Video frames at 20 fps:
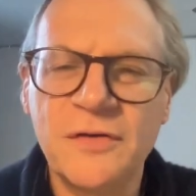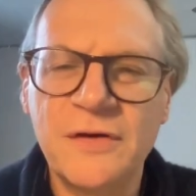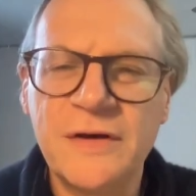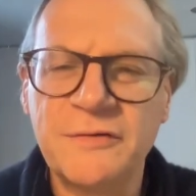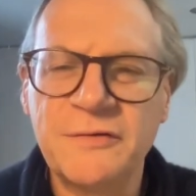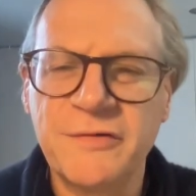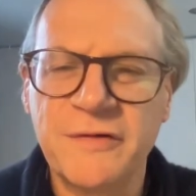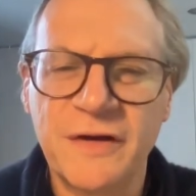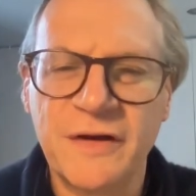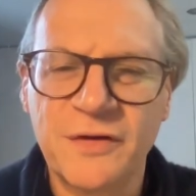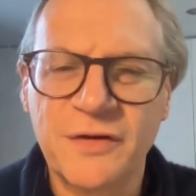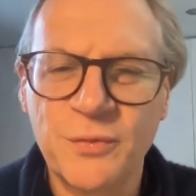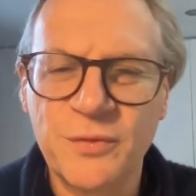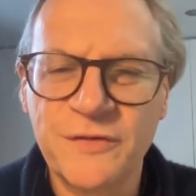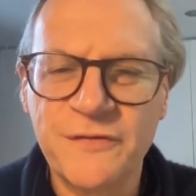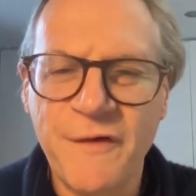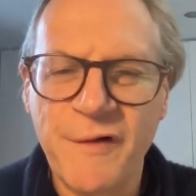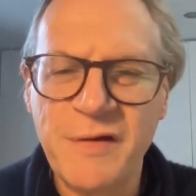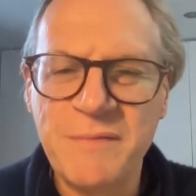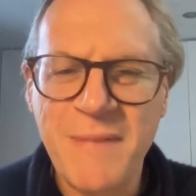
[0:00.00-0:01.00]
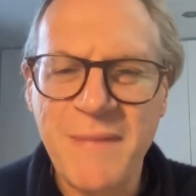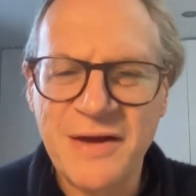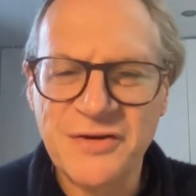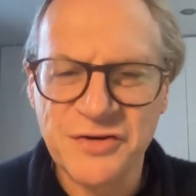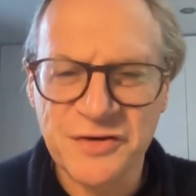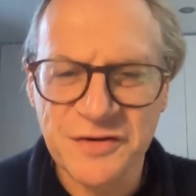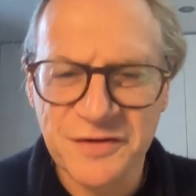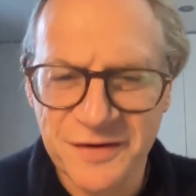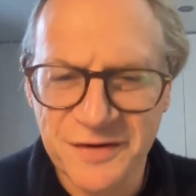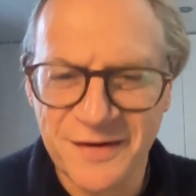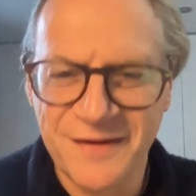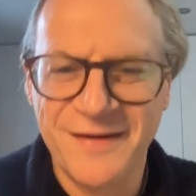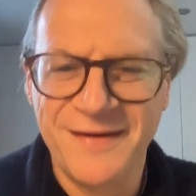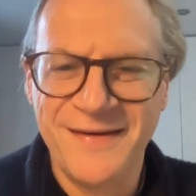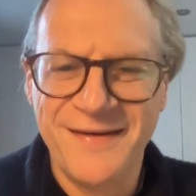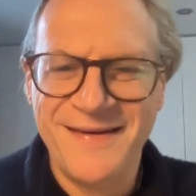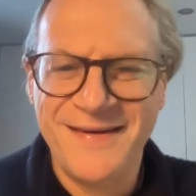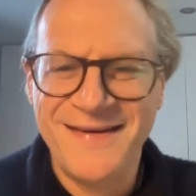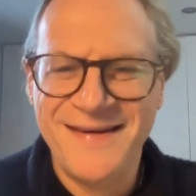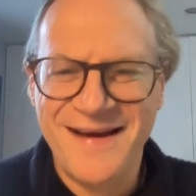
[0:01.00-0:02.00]
introduction was very measured.
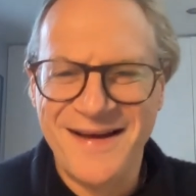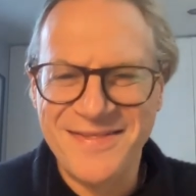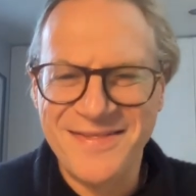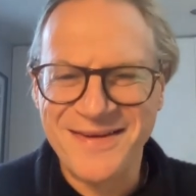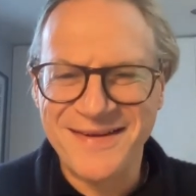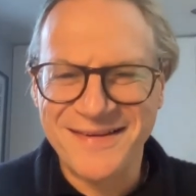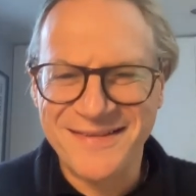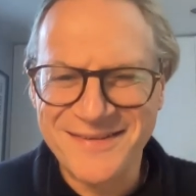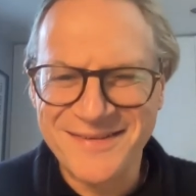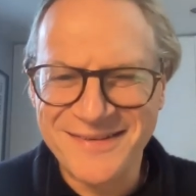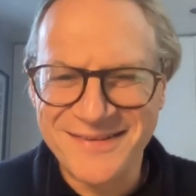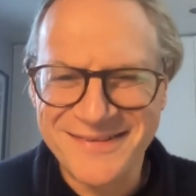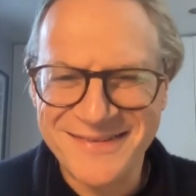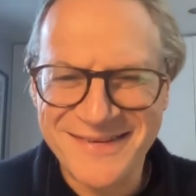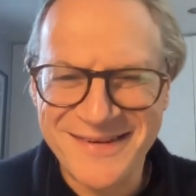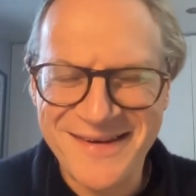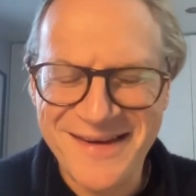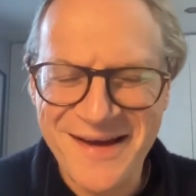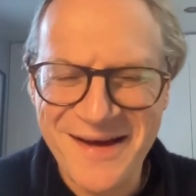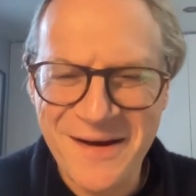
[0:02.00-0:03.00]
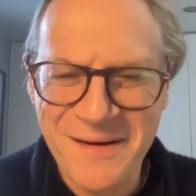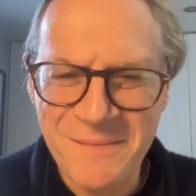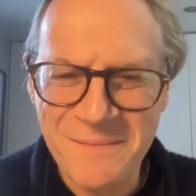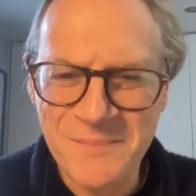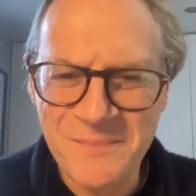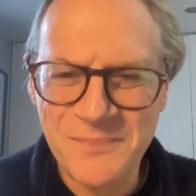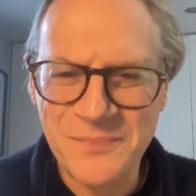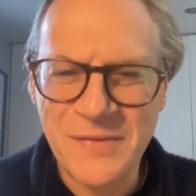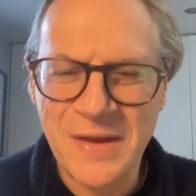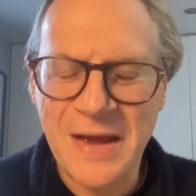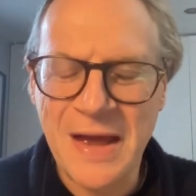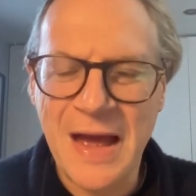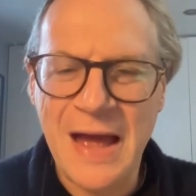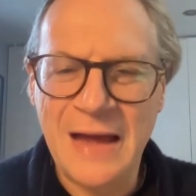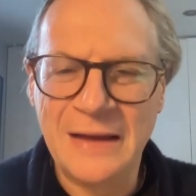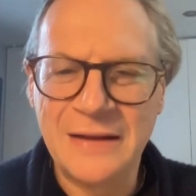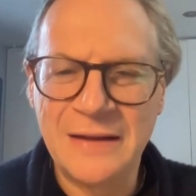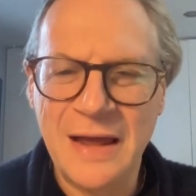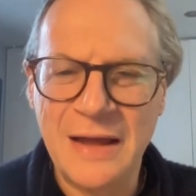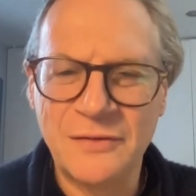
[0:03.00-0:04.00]
I think that,
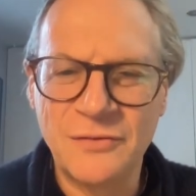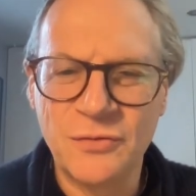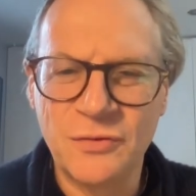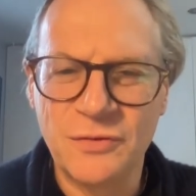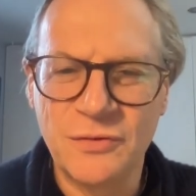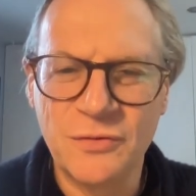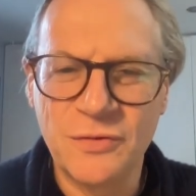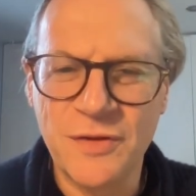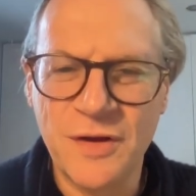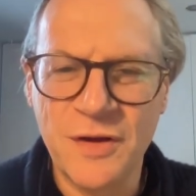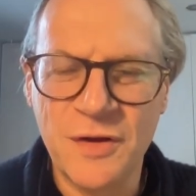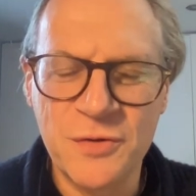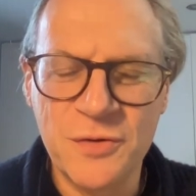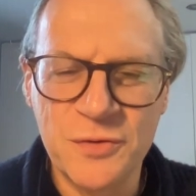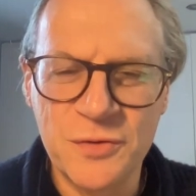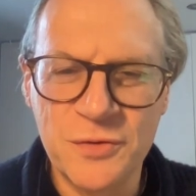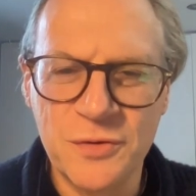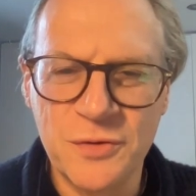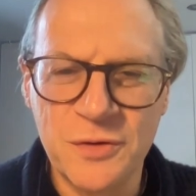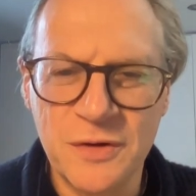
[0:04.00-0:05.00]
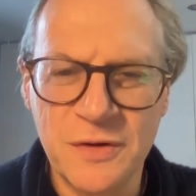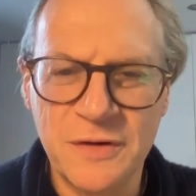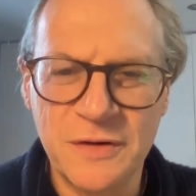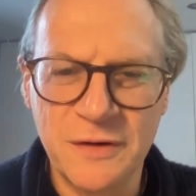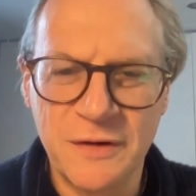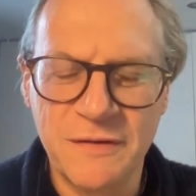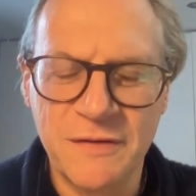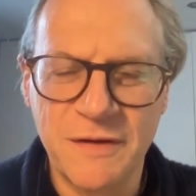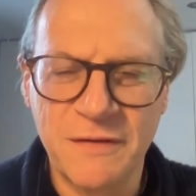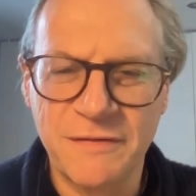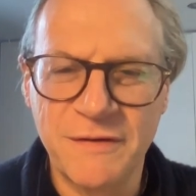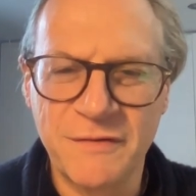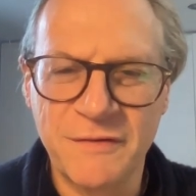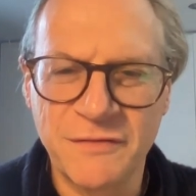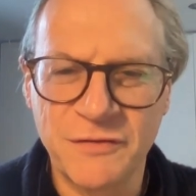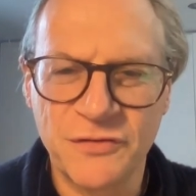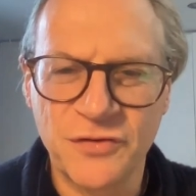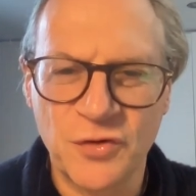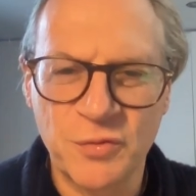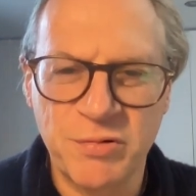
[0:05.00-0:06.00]
and although that there is
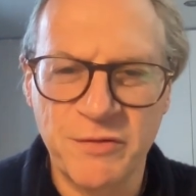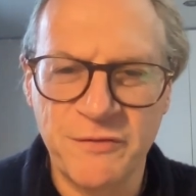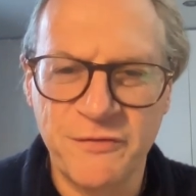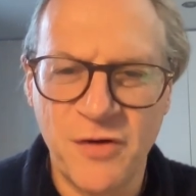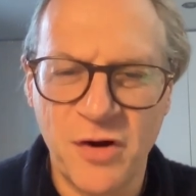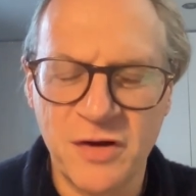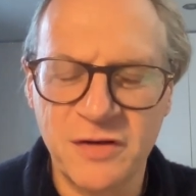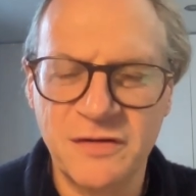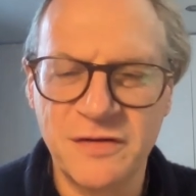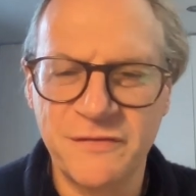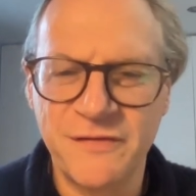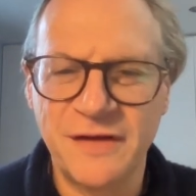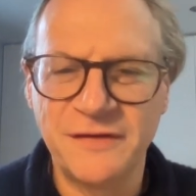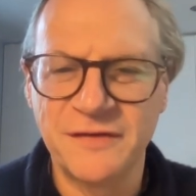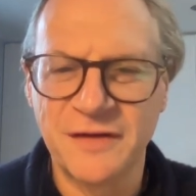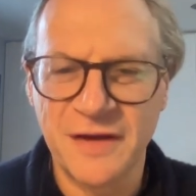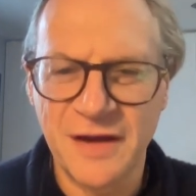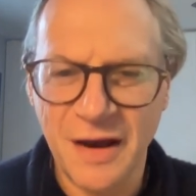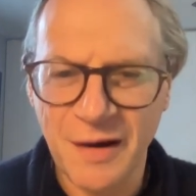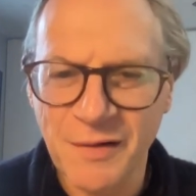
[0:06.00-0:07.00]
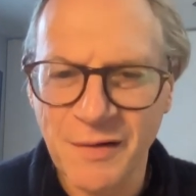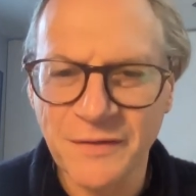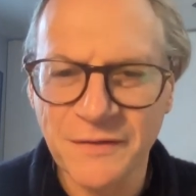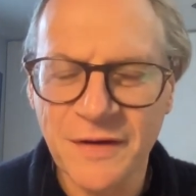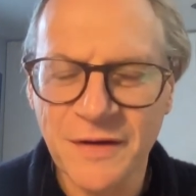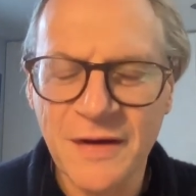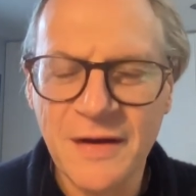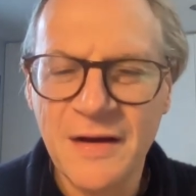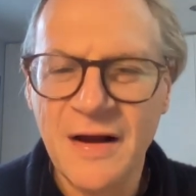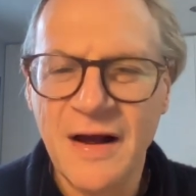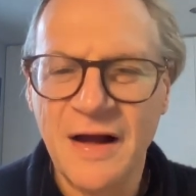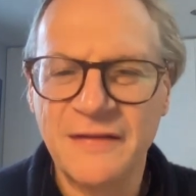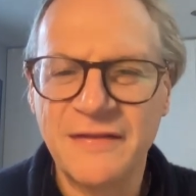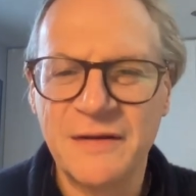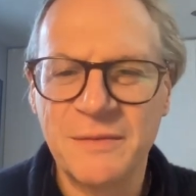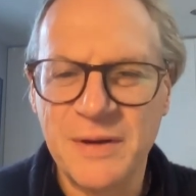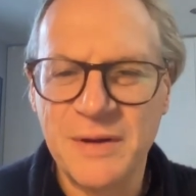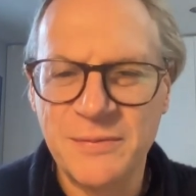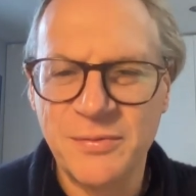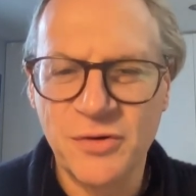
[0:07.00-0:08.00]
a sort of provocative undercurrent, I
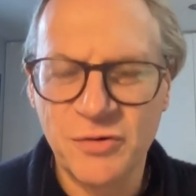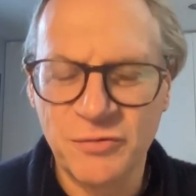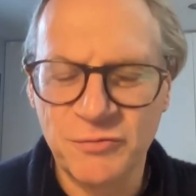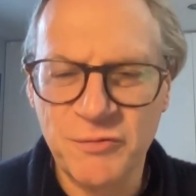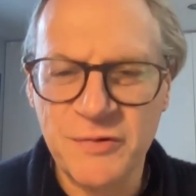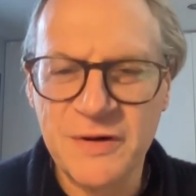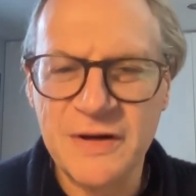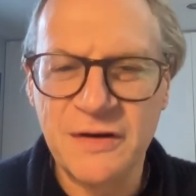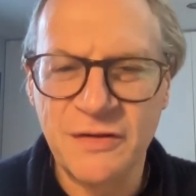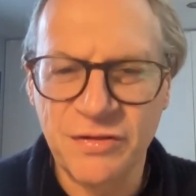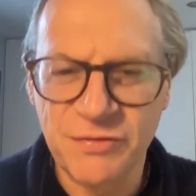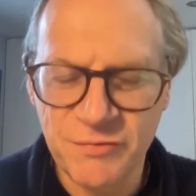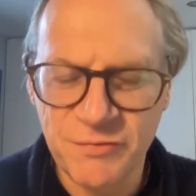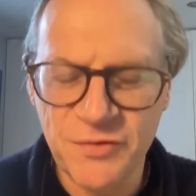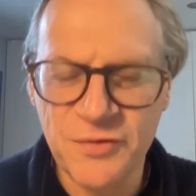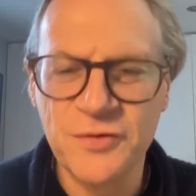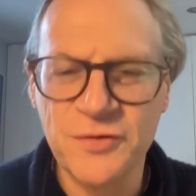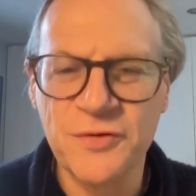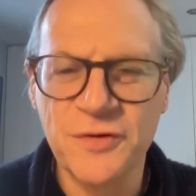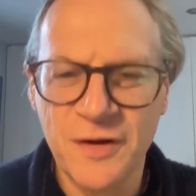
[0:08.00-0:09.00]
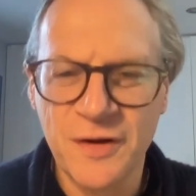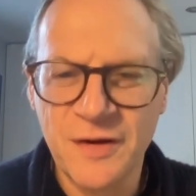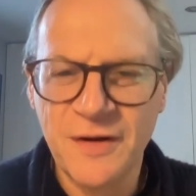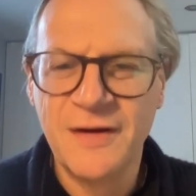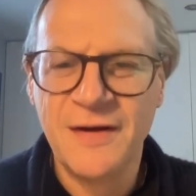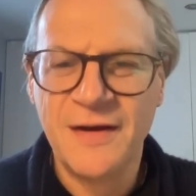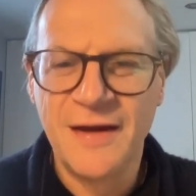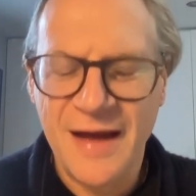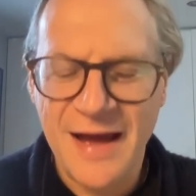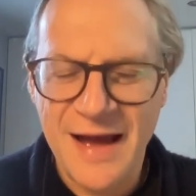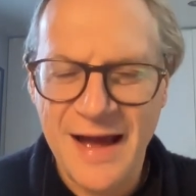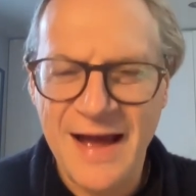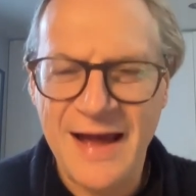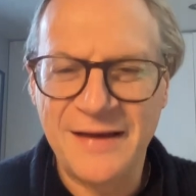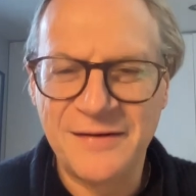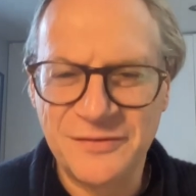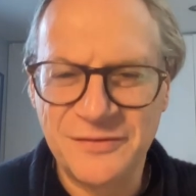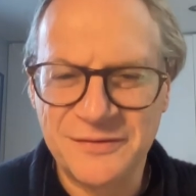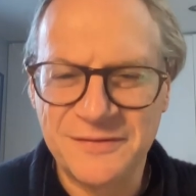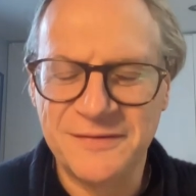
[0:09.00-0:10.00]
think people can read through
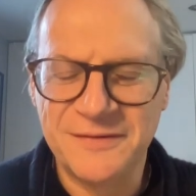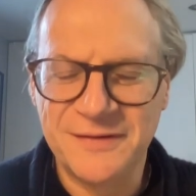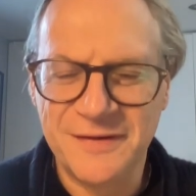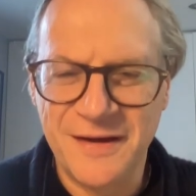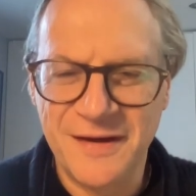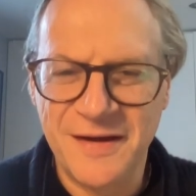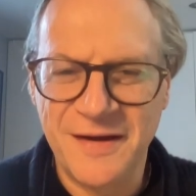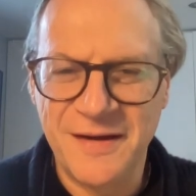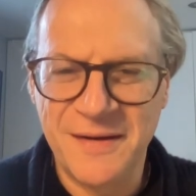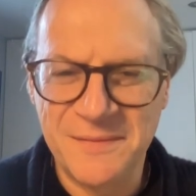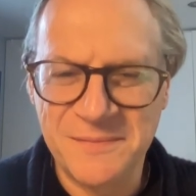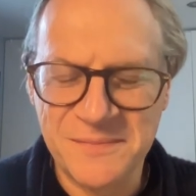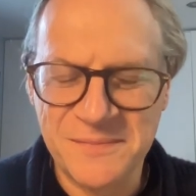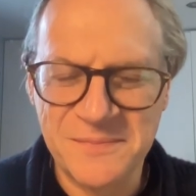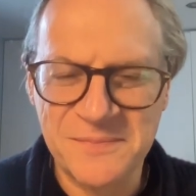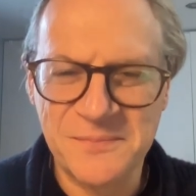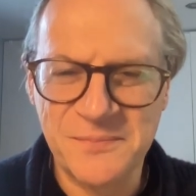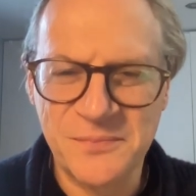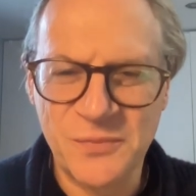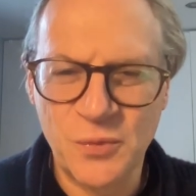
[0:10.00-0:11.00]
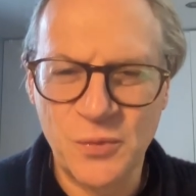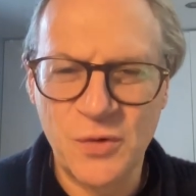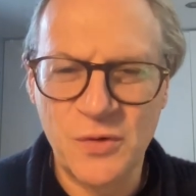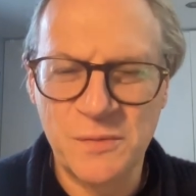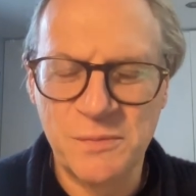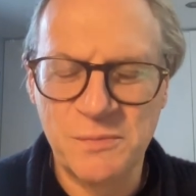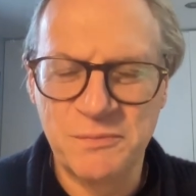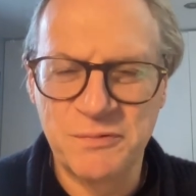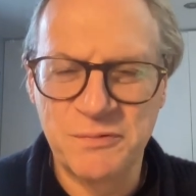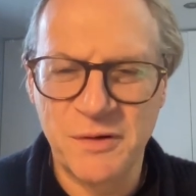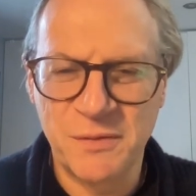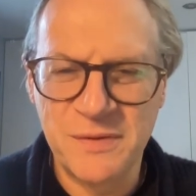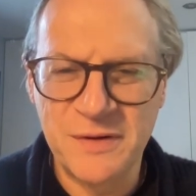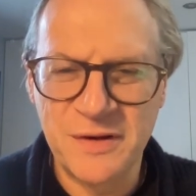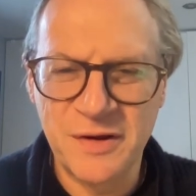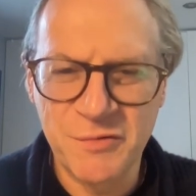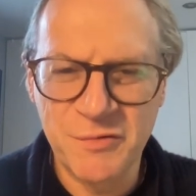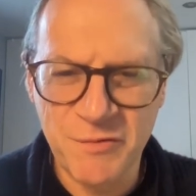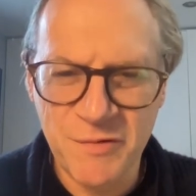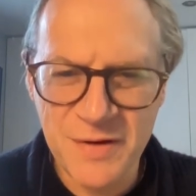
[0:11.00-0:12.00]
and will probably
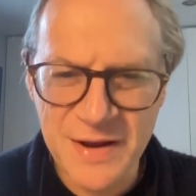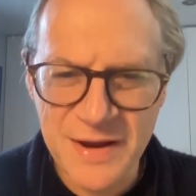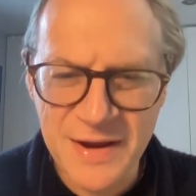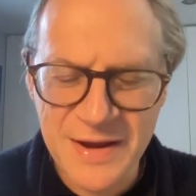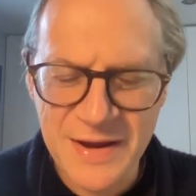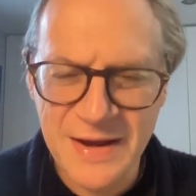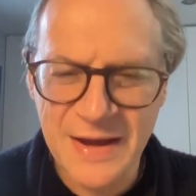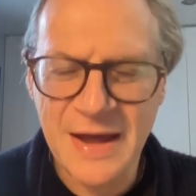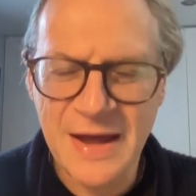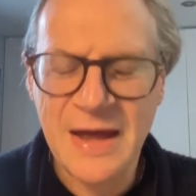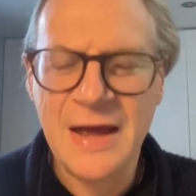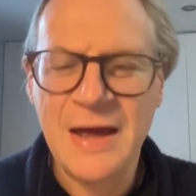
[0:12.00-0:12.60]
agree.